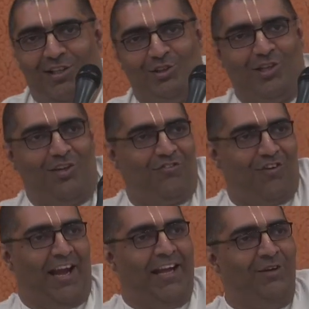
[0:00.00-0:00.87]
So if
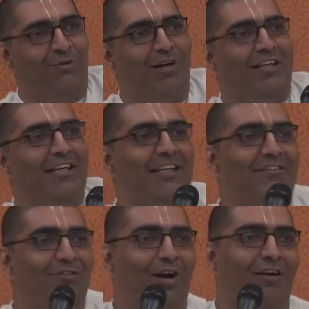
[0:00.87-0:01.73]
anyone can
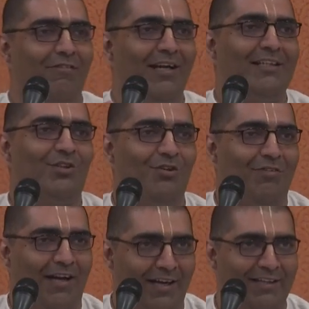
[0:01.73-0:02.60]
give you advice on
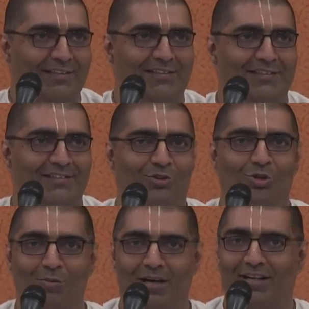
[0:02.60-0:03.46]
finance,
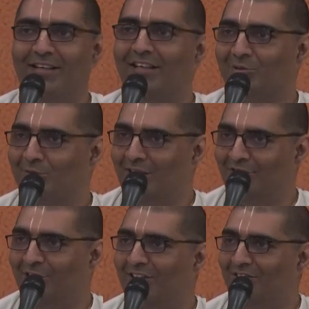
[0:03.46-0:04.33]
who better than Lakshmi
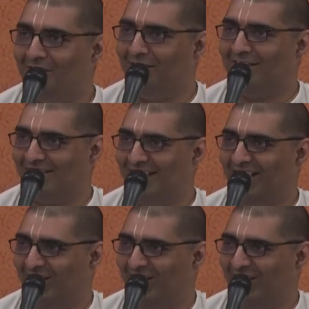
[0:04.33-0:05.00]
Devi to give advice?